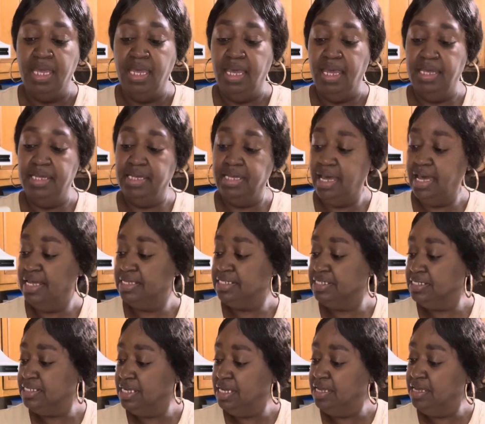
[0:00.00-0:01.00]
And guys,
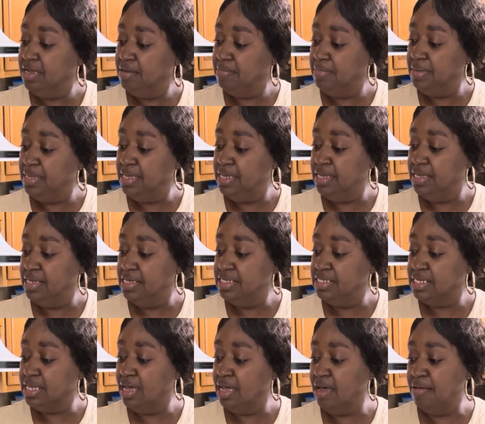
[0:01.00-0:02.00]
DIM
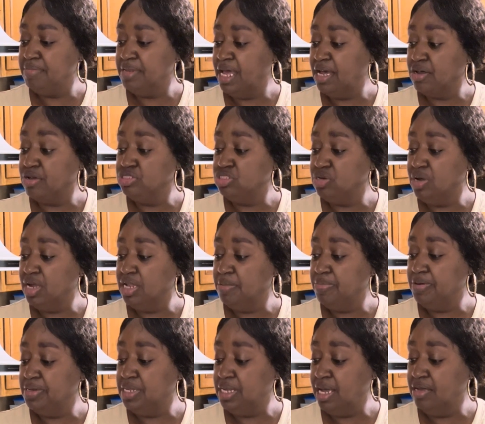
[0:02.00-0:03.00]
is, I'm not going to try to
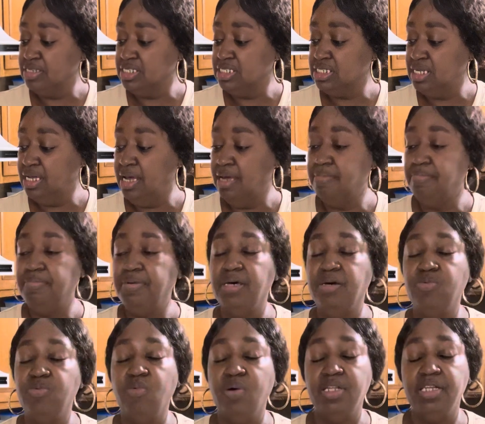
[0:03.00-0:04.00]
pronounce that,
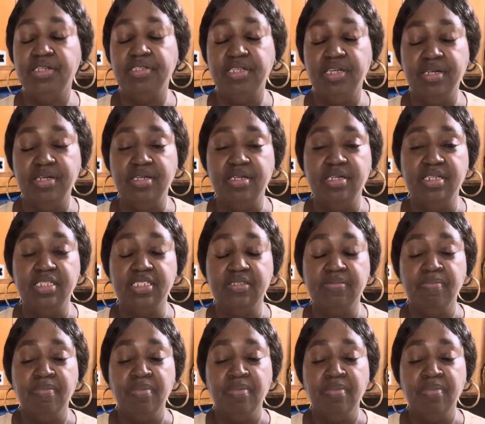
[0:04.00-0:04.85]
but what it does,